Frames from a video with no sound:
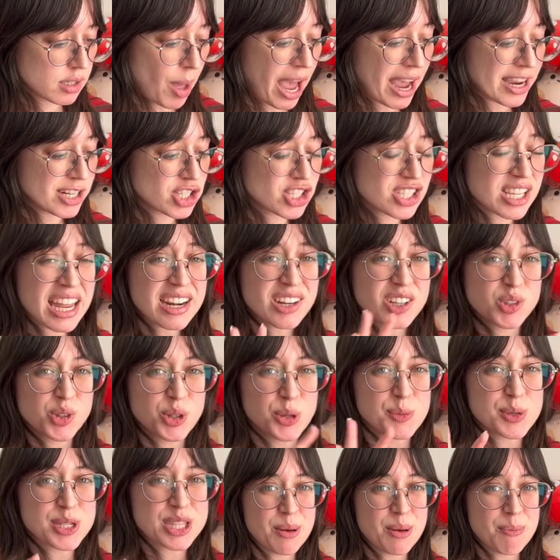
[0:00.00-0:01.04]
I just kind of
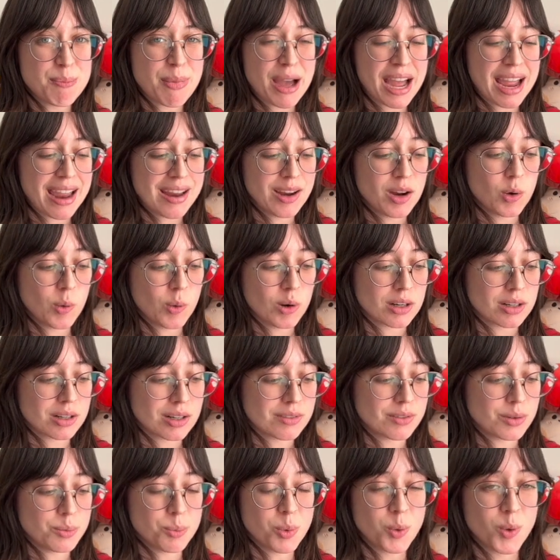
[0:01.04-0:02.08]
grouped by order
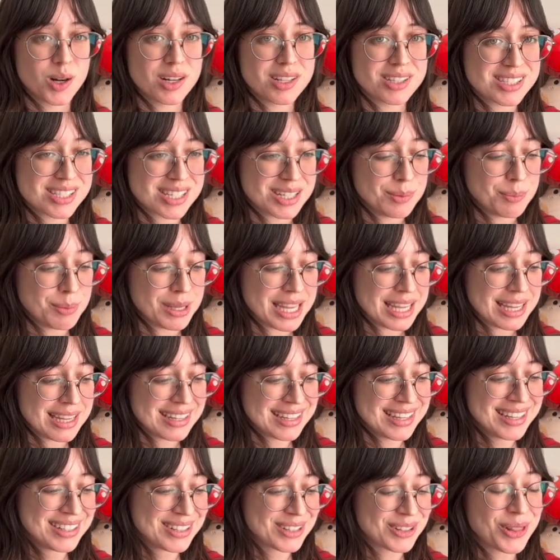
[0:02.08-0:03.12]
of importance to
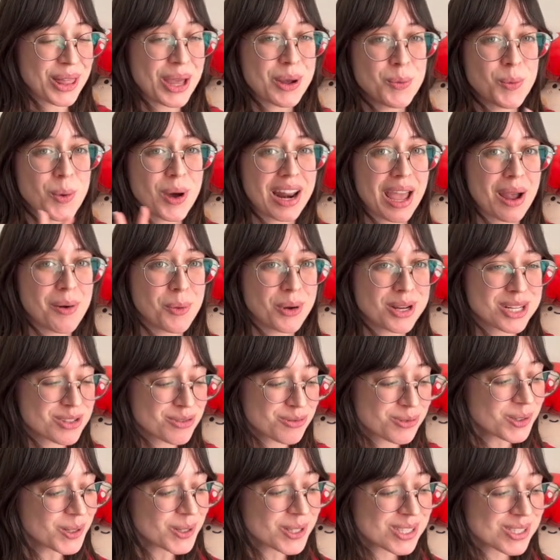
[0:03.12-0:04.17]
me, or like what I want to
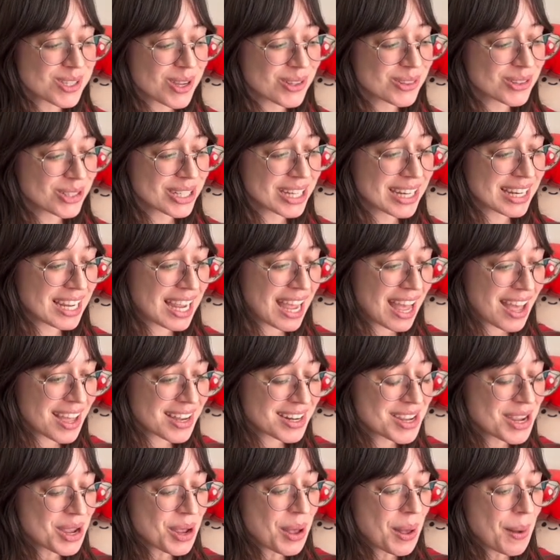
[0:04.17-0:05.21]
focus on looking at,
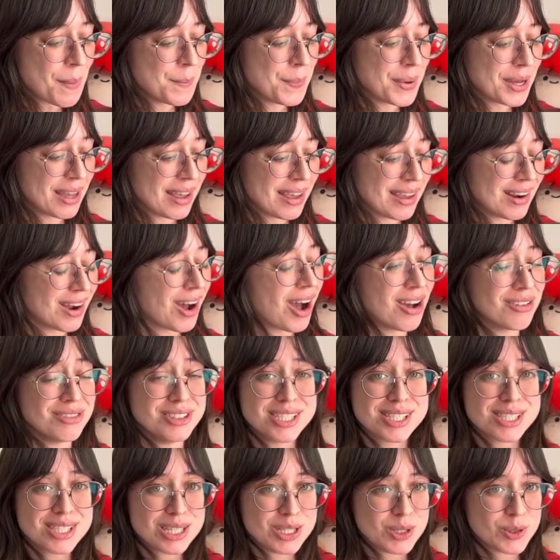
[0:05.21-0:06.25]
but
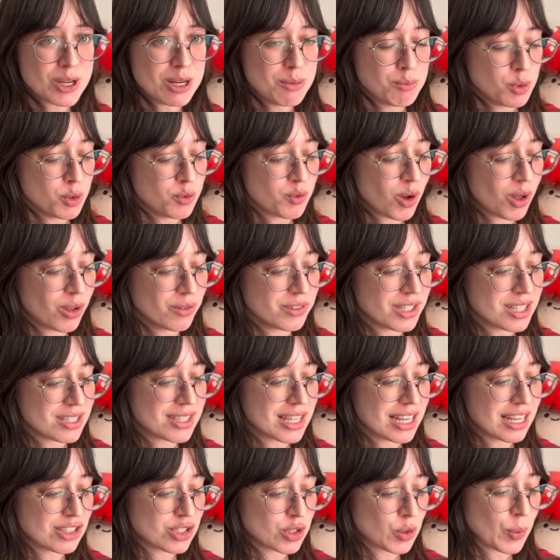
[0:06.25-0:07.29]
obviously you can move all of these
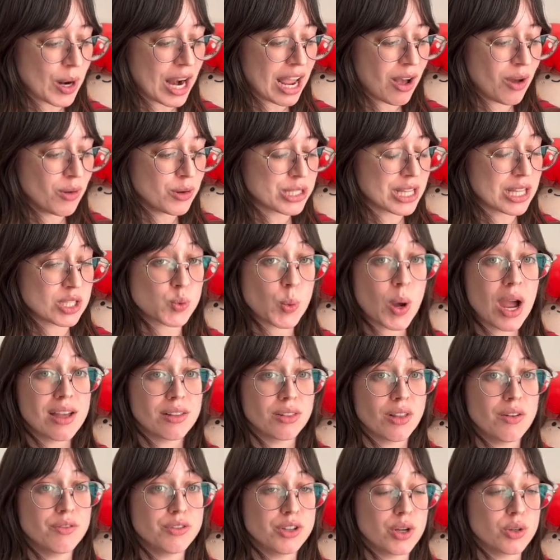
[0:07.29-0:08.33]
things around. That's why I
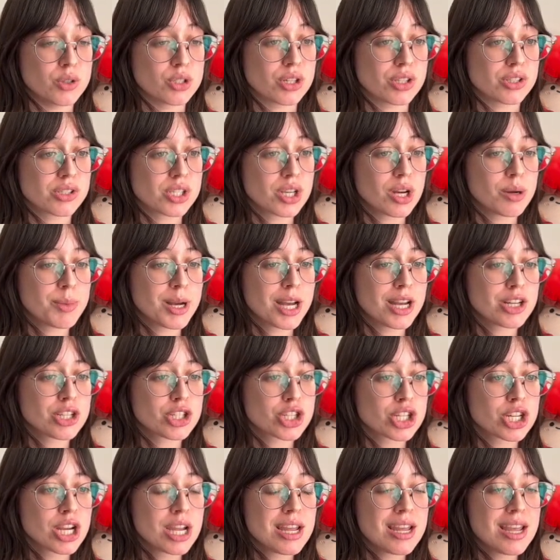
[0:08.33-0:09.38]
love Notion so
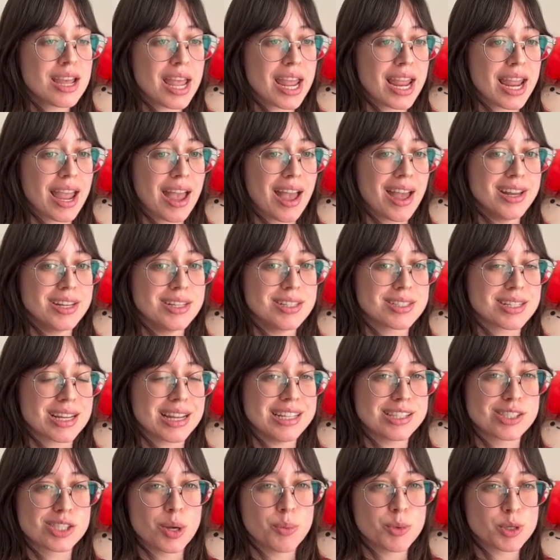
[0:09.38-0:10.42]
much, and
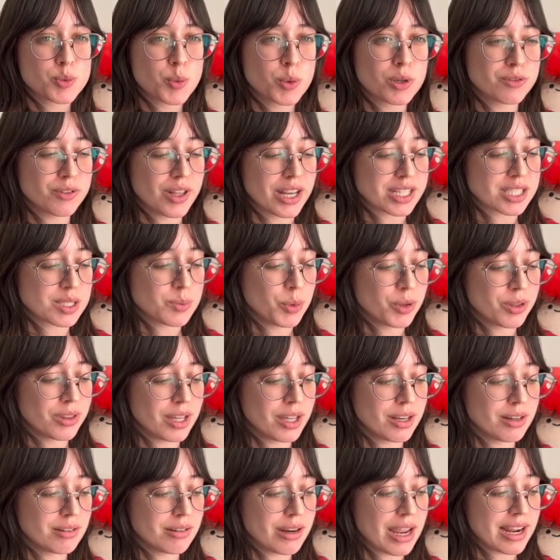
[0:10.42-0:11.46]
it's so much more flexible
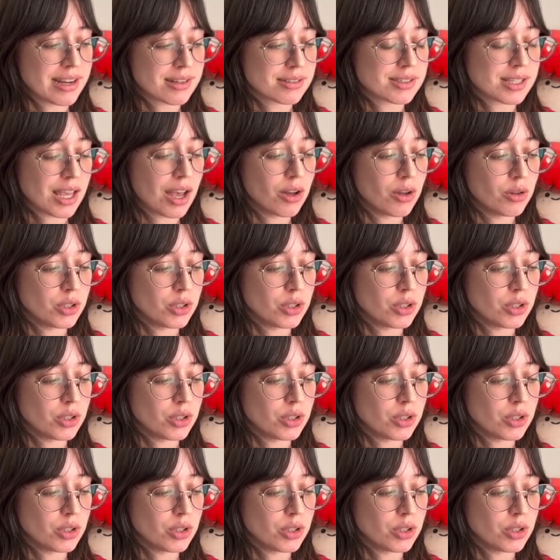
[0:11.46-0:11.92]
than Excel.